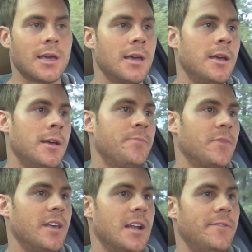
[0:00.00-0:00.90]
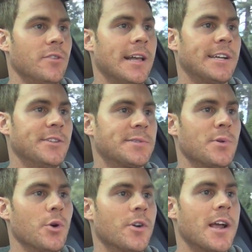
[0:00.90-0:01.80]
And I feel like in this
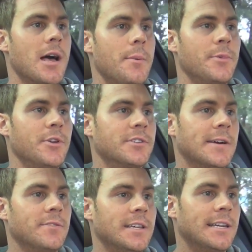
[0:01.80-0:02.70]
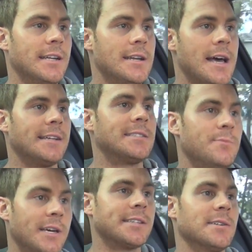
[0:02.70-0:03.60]
program you're definitely getting a nice
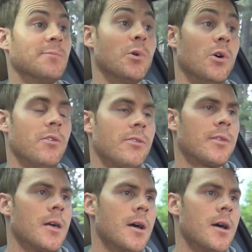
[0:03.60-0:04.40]
mix of both.